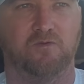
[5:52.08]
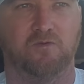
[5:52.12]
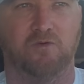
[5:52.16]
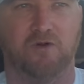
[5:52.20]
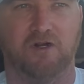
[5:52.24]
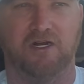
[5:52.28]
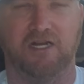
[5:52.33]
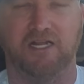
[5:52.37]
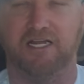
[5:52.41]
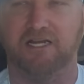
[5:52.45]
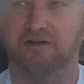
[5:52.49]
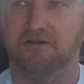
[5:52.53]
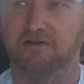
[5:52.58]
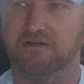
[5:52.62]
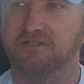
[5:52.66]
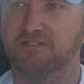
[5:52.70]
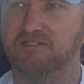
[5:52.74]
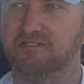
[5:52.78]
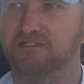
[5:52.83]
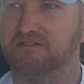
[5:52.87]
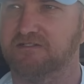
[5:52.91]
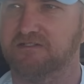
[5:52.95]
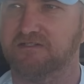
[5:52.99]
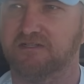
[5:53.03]
run
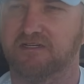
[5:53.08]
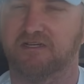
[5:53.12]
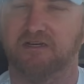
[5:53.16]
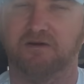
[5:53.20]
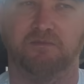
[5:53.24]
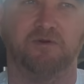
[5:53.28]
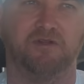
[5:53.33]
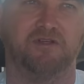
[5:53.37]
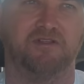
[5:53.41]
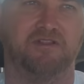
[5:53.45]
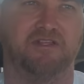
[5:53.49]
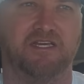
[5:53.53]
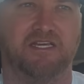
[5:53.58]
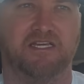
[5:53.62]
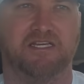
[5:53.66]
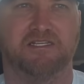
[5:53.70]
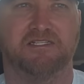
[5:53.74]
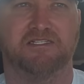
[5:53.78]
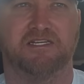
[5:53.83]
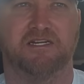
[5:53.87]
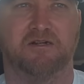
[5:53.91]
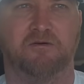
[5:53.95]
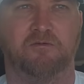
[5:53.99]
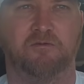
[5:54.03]
errands. There's a couple of
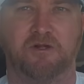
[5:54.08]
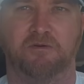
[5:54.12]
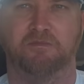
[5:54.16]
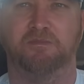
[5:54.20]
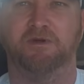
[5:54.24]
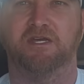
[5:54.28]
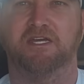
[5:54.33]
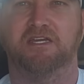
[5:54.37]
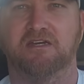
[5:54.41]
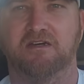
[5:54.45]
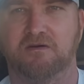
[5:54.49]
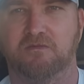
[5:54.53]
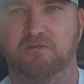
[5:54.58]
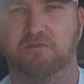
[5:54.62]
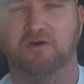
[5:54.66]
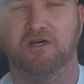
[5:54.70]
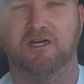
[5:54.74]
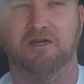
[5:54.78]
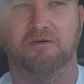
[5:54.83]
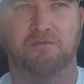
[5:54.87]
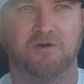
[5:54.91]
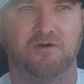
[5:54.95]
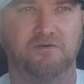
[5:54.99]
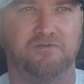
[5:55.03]
things that I want to pick up
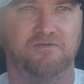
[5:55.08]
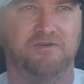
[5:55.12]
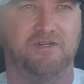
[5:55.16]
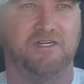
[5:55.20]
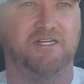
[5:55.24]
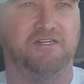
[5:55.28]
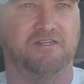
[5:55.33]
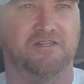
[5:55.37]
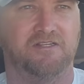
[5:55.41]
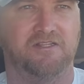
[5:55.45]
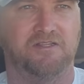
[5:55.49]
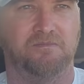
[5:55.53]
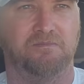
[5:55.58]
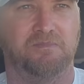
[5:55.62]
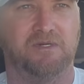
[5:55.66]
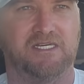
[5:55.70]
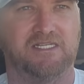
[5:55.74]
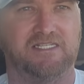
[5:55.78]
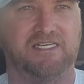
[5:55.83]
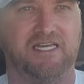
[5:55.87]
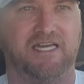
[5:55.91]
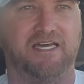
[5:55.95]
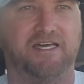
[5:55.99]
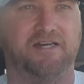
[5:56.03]
when I'm over here in the
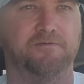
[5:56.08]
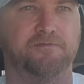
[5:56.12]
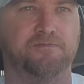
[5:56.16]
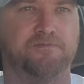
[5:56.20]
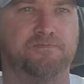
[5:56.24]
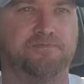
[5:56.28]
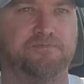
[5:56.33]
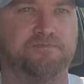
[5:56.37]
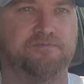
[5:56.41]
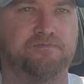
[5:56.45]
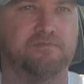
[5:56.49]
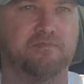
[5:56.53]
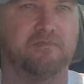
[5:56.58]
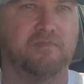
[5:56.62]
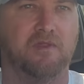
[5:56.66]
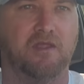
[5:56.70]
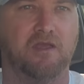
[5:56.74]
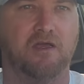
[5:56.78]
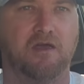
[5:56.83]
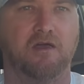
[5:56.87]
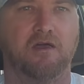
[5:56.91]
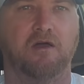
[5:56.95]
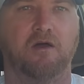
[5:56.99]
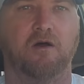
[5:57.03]
big
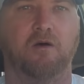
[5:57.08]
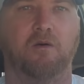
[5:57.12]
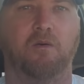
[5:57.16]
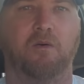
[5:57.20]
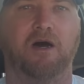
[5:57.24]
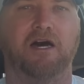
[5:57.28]
town.